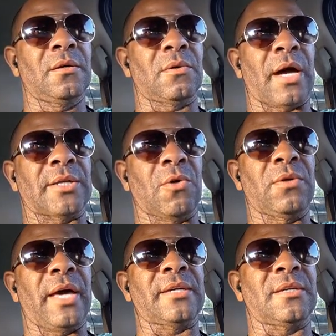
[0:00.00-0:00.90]
what I don't
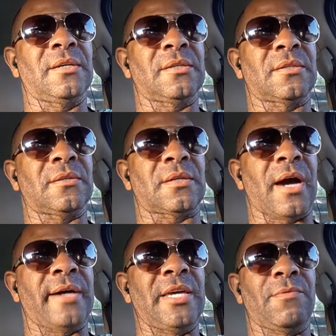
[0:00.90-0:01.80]
like is
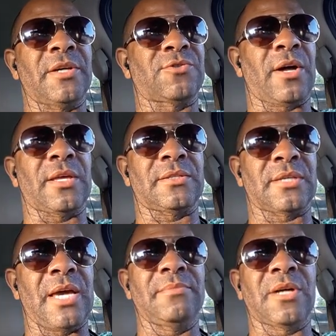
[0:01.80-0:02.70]
Kanye West tried that
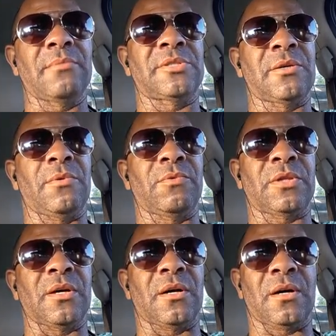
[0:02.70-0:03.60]
same dumb shit with,
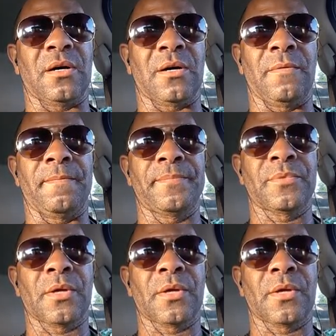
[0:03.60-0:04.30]
with the um,